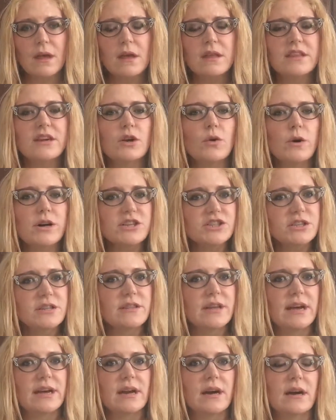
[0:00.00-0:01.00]
The question
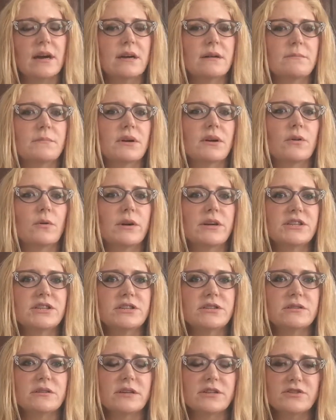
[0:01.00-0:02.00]
that I'm going
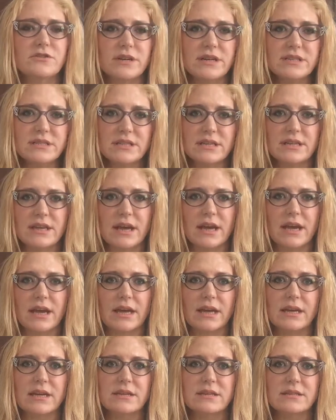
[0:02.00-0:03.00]
to address
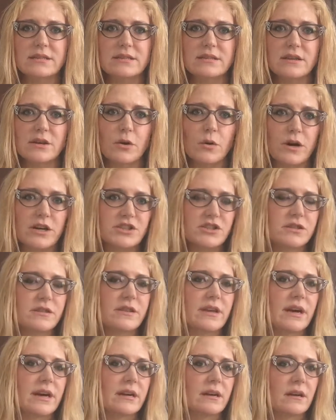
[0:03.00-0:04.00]
today is the question
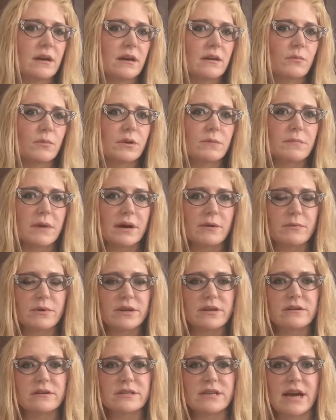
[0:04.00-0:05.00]
that uh, one of my
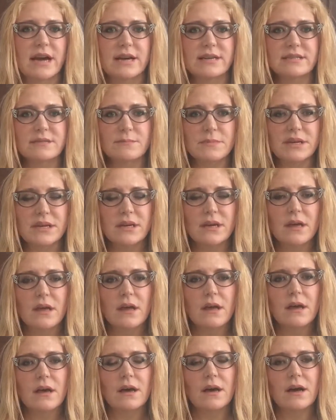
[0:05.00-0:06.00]
readers asked me
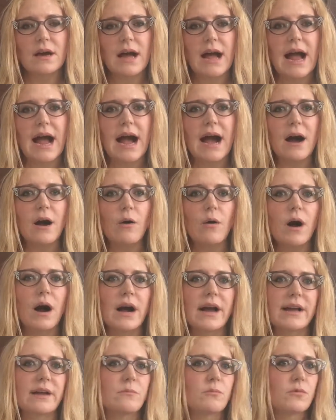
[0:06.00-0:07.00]
uh, how
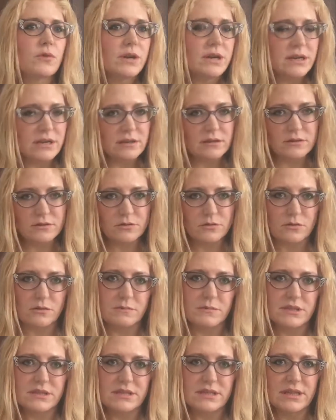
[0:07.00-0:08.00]
I am reading
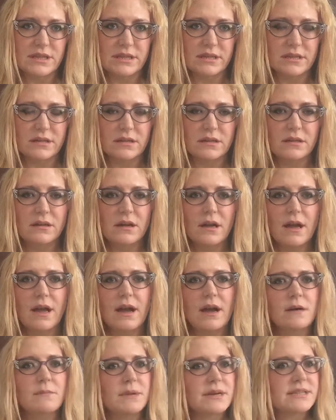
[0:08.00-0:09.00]
Lenormand here,
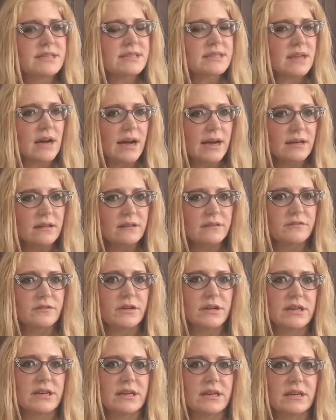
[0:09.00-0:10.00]
how my style of
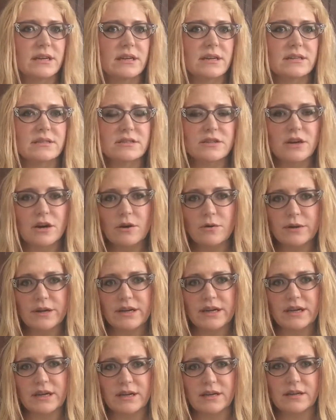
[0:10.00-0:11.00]
reading is going
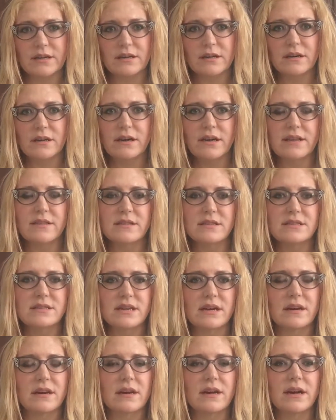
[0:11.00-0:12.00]
here in this
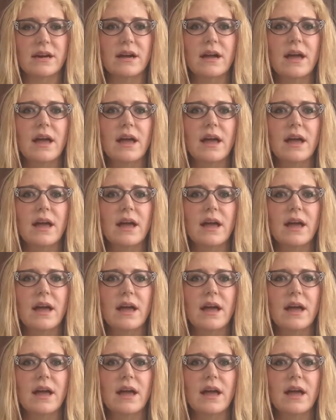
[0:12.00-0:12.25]
area,